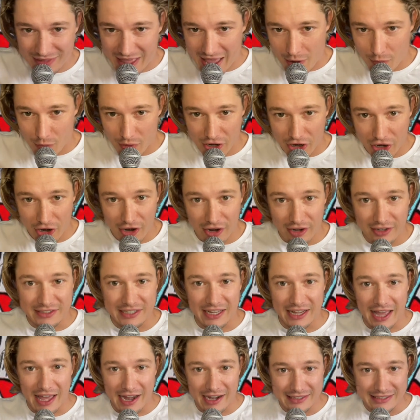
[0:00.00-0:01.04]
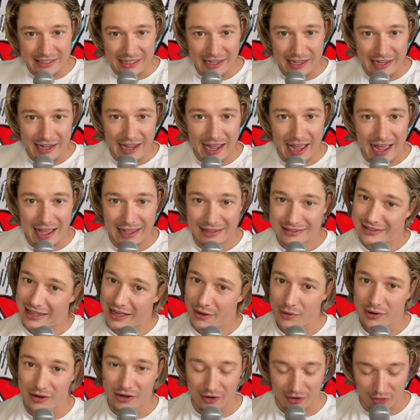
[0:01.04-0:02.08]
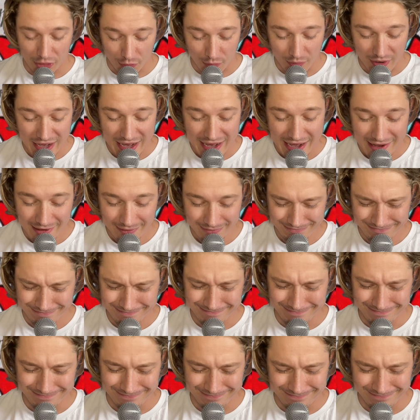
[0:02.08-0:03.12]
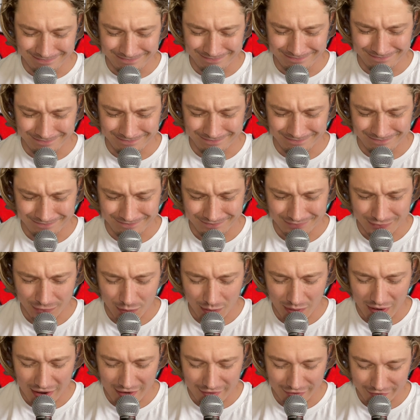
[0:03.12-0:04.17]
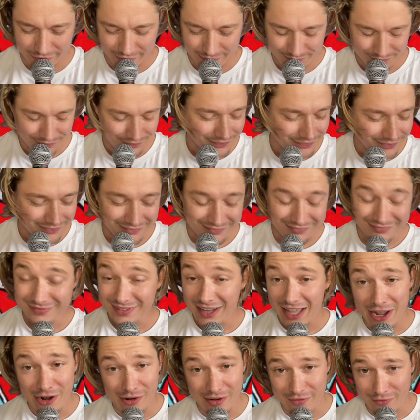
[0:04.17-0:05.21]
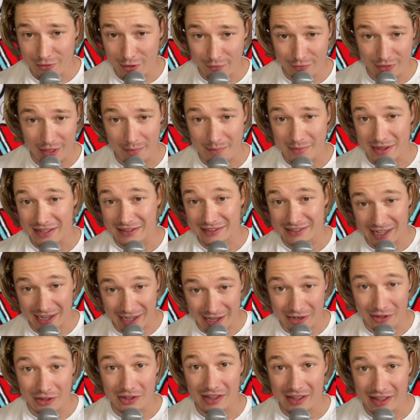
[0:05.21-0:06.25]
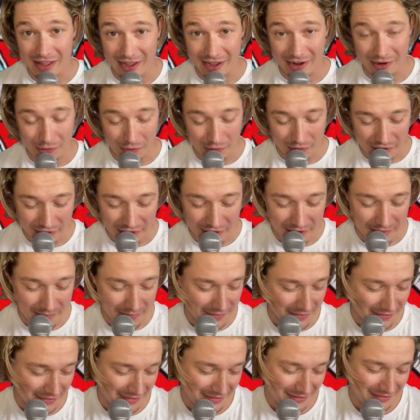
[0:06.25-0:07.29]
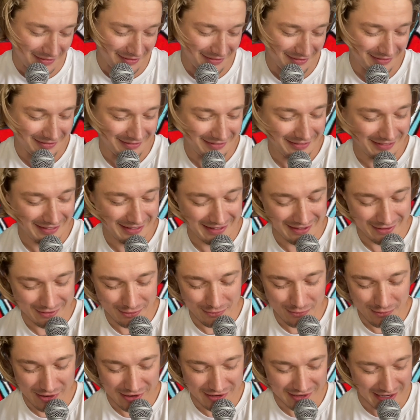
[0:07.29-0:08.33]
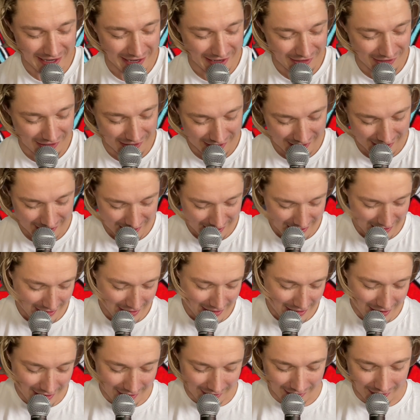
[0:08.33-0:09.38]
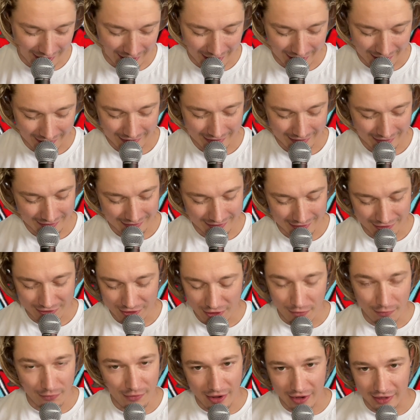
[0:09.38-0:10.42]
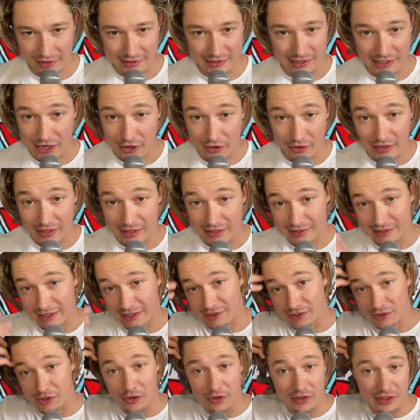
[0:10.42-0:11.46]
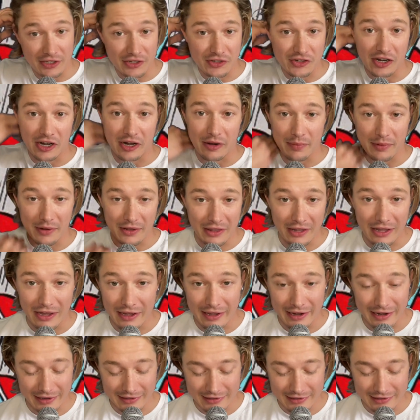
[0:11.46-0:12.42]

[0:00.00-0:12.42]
That one hurts. I got to tell you guys. That one hurt. Three? Rough. I don't even know if that means. I gotta look it up. That was a weird tangent. Okay. There's no fucking secret to this. I just looked this shit up online.